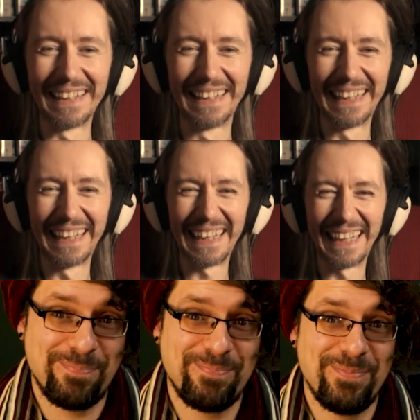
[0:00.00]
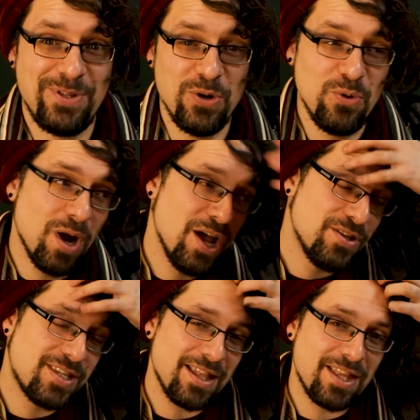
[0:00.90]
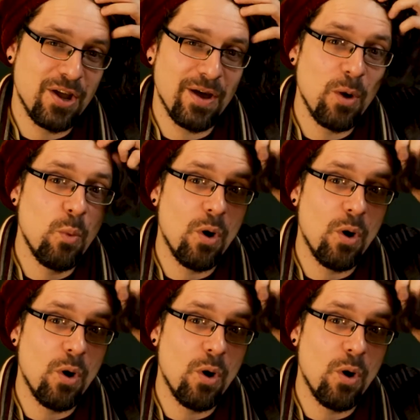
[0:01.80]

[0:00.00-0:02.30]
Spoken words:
You were. Like, you were, you sat there going,